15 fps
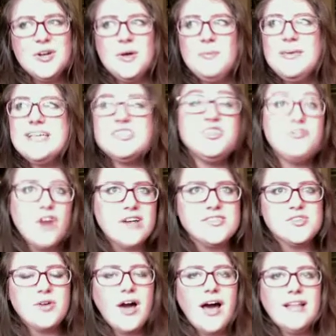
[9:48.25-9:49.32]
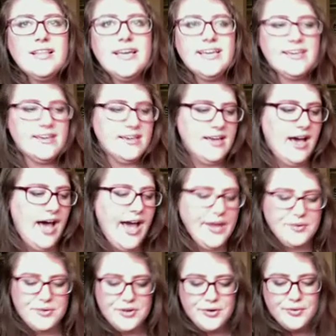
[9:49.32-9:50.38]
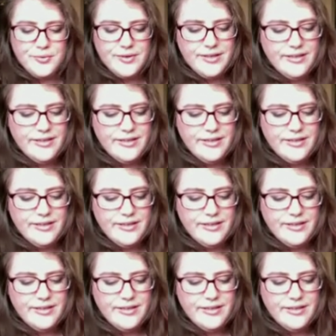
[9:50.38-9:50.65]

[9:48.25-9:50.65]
Because you've also got, like, I don't know,